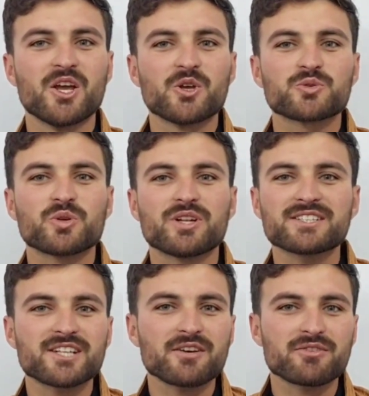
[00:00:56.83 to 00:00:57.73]
So let's
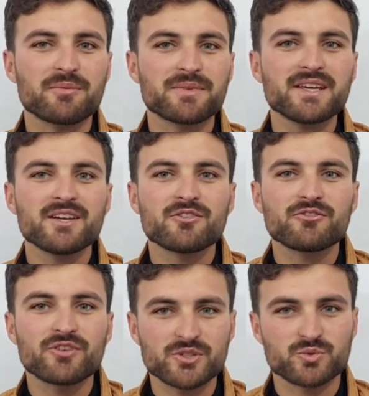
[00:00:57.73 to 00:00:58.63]
start from the
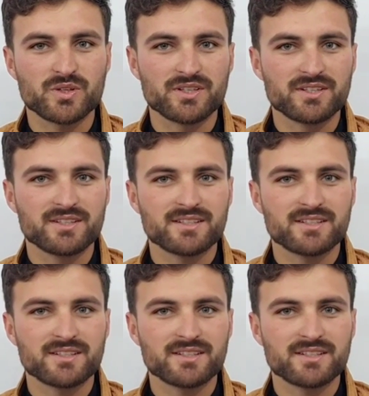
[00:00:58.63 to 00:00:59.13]
first one,